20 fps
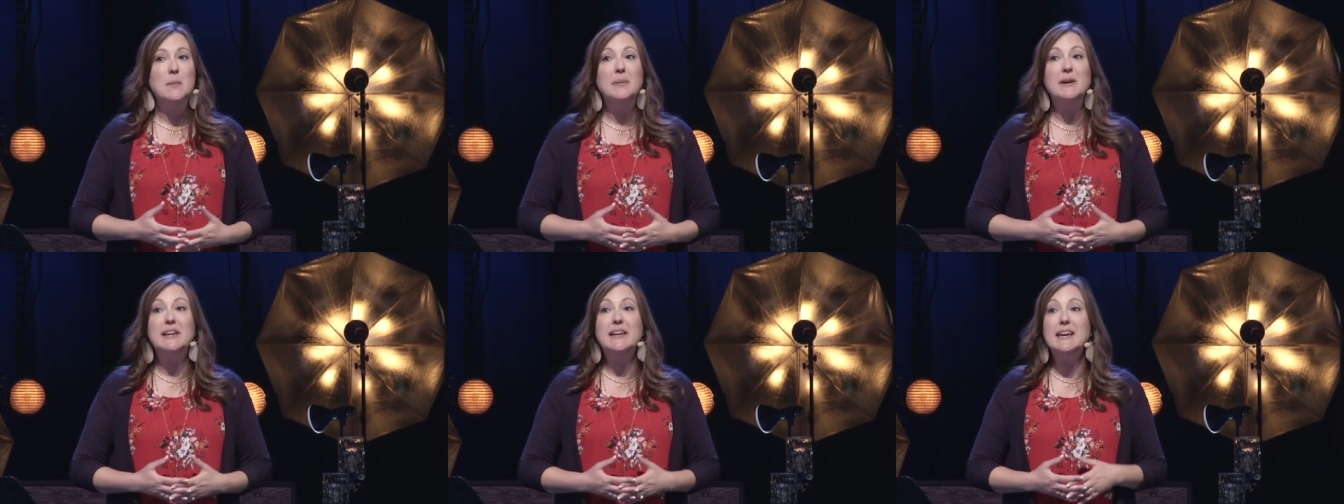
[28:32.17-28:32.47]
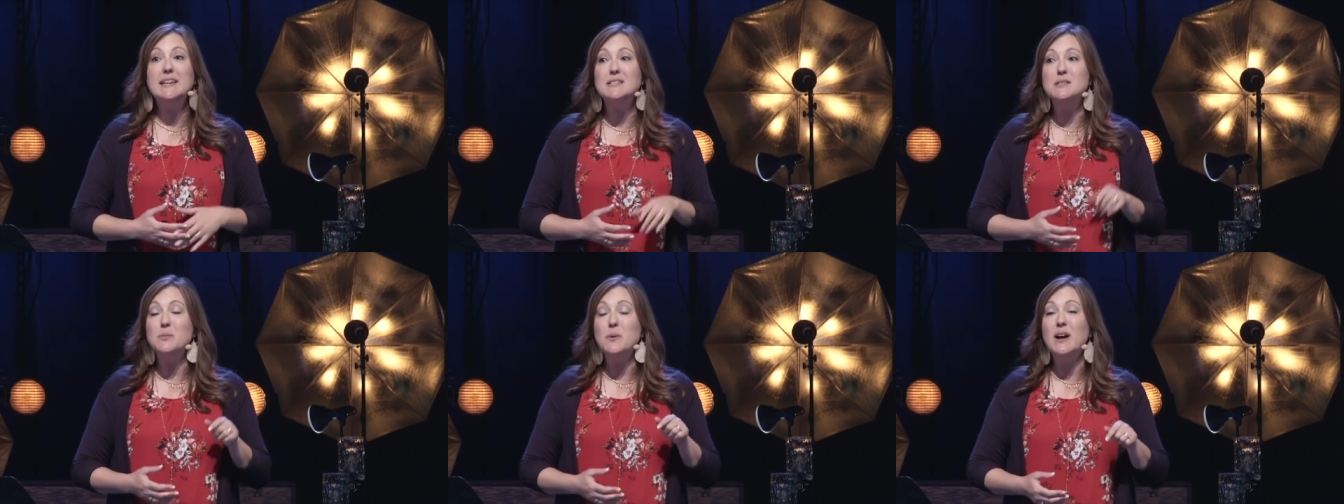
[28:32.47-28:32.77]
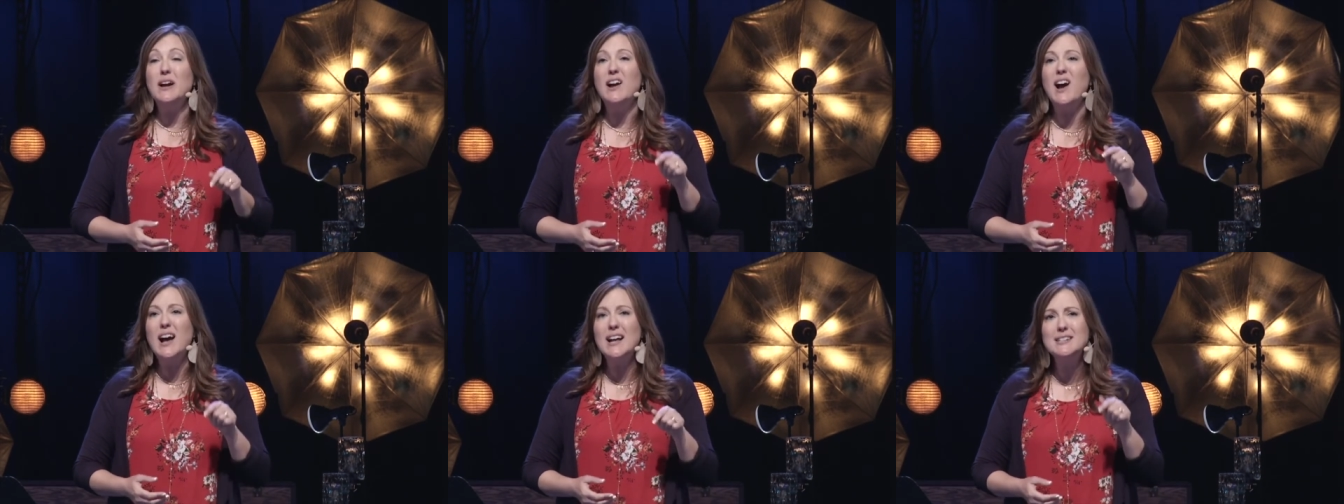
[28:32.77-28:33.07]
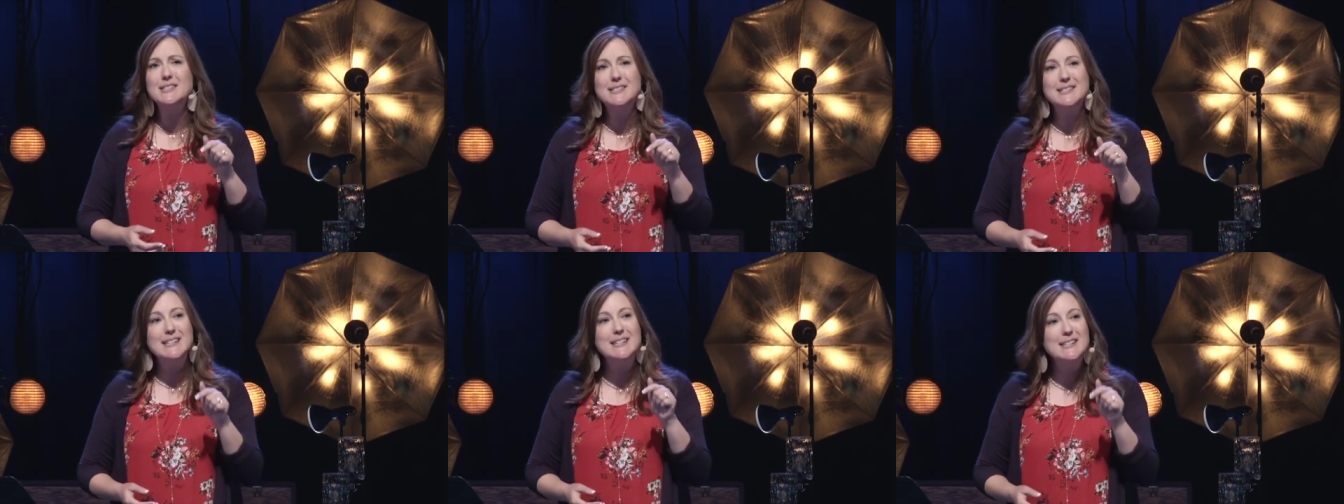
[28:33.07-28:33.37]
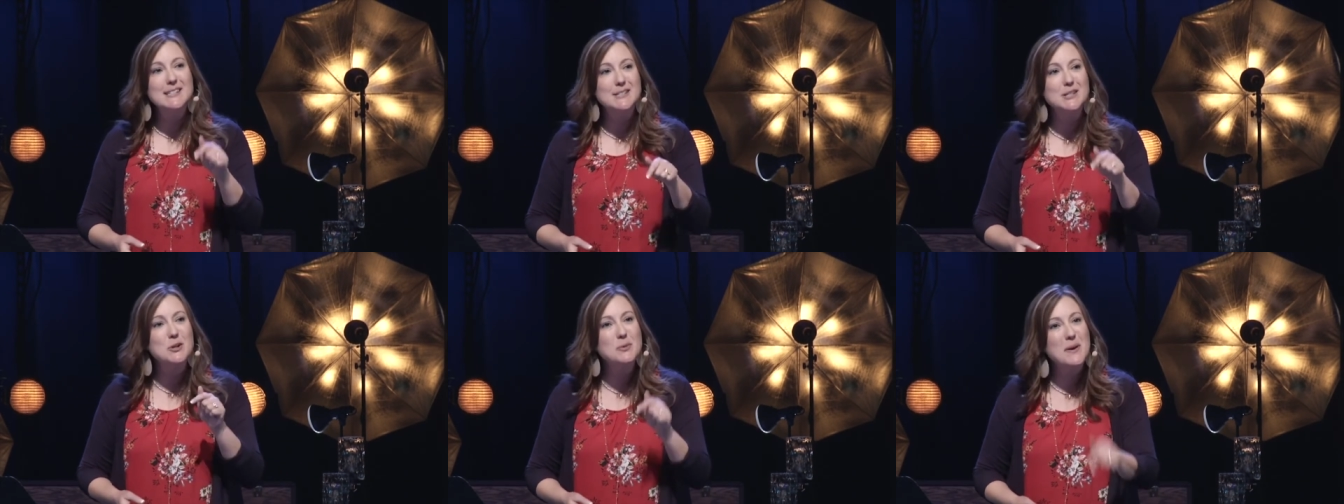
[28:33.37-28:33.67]
But guess what? God
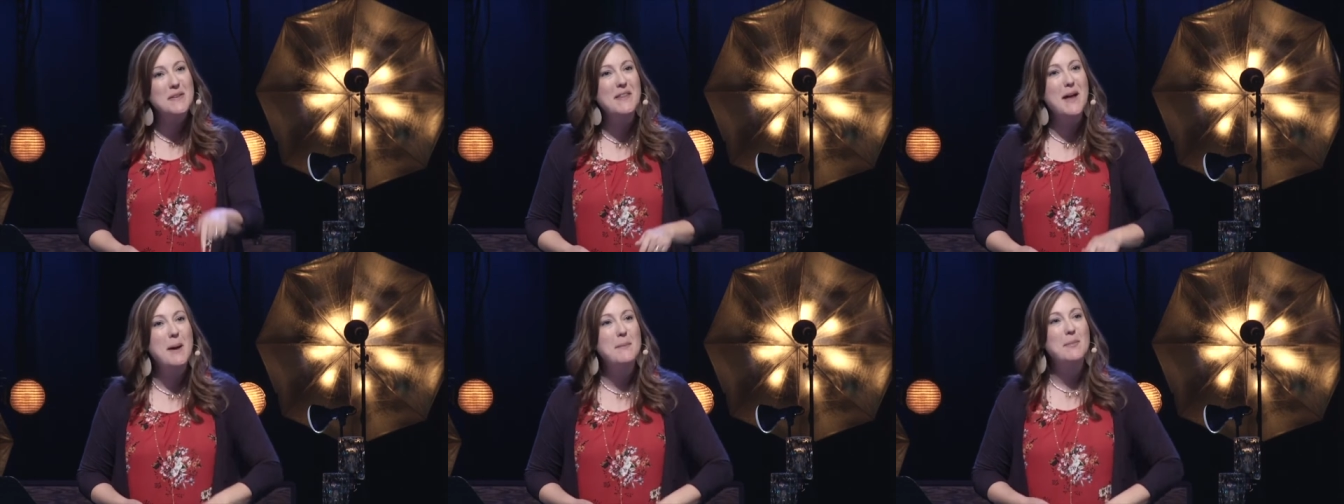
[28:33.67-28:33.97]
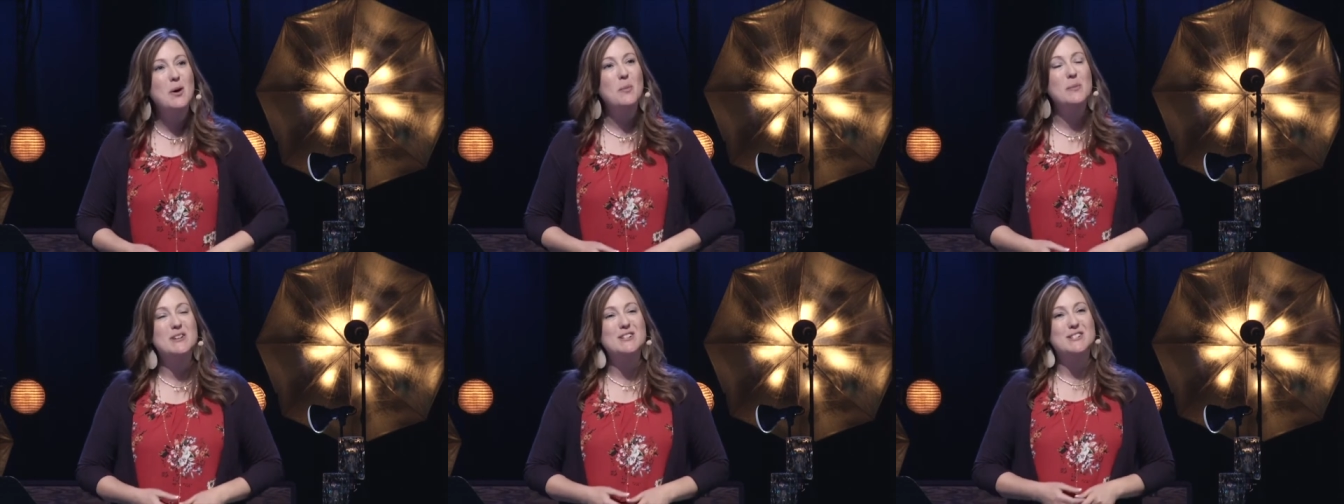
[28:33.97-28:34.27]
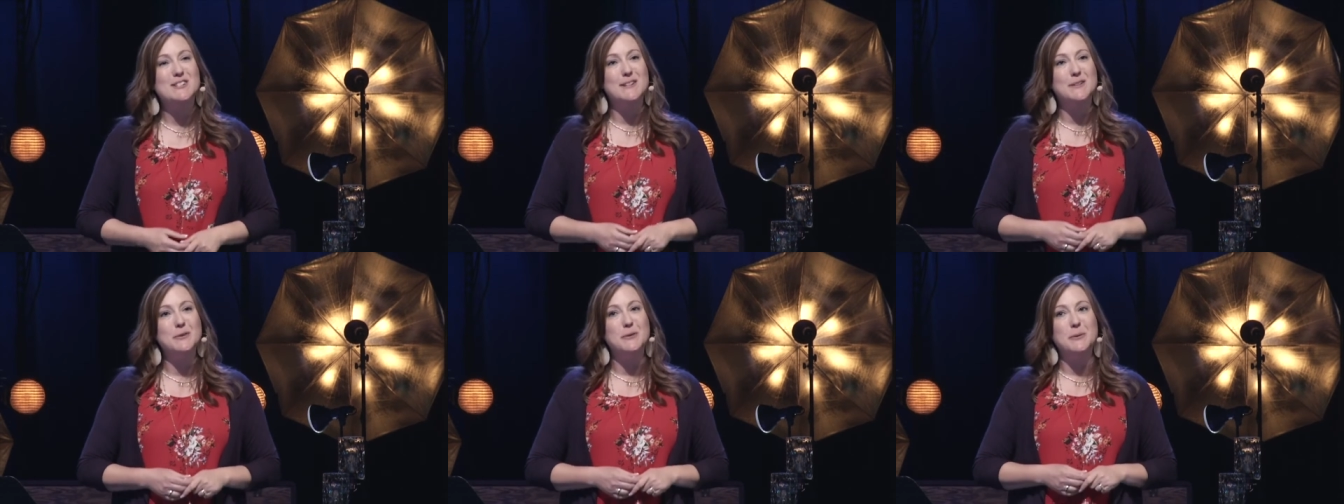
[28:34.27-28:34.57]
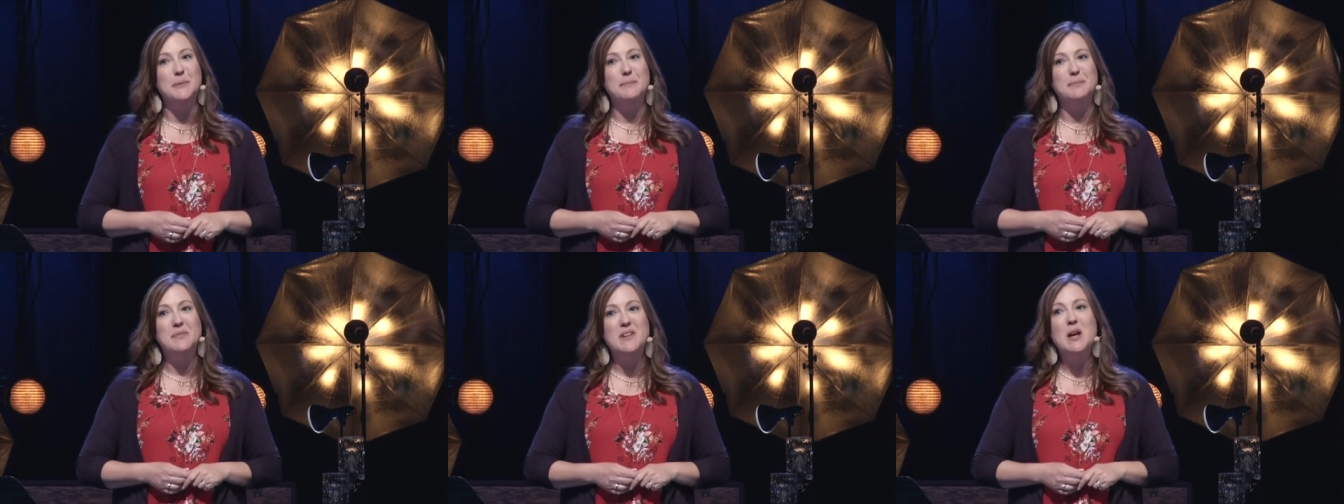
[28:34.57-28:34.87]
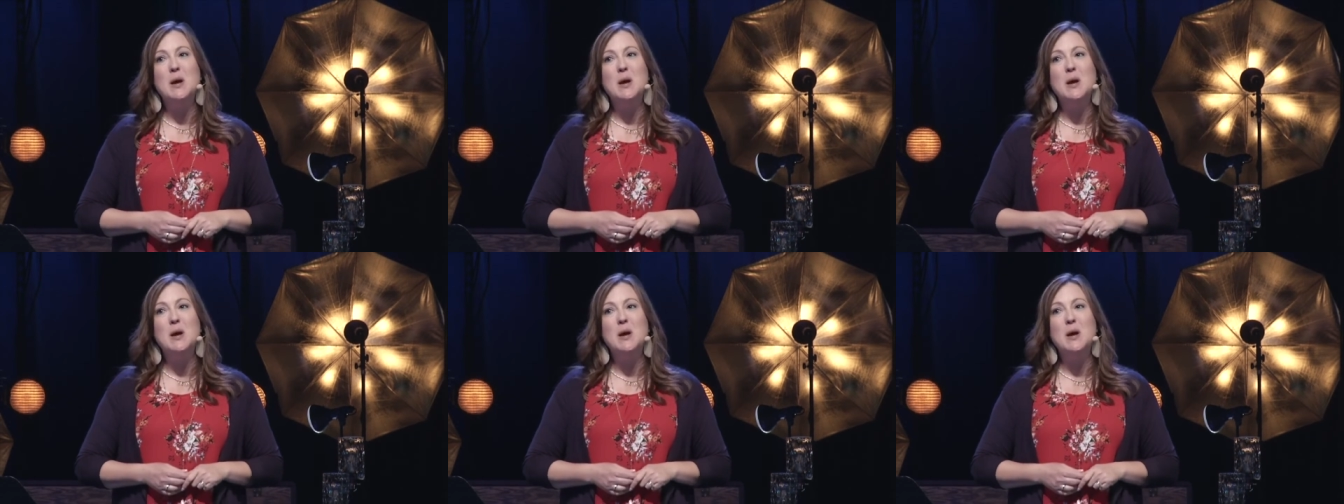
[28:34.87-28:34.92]
sees you in that moment too.